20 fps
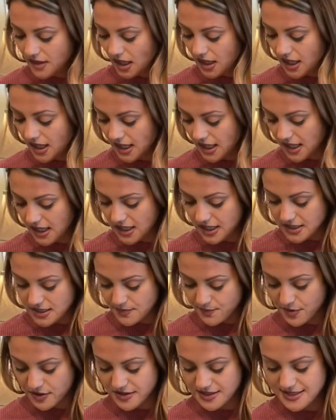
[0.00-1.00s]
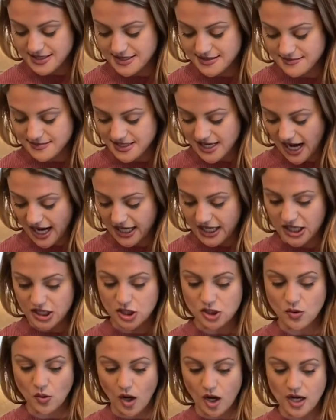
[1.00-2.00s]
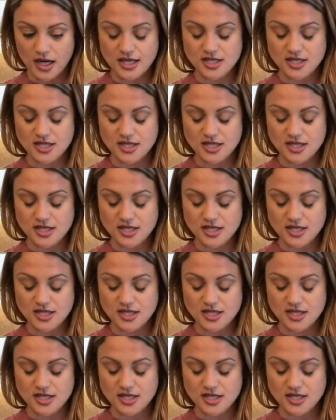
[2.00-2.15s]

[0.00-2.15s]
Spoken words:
and put this tacky glue on it.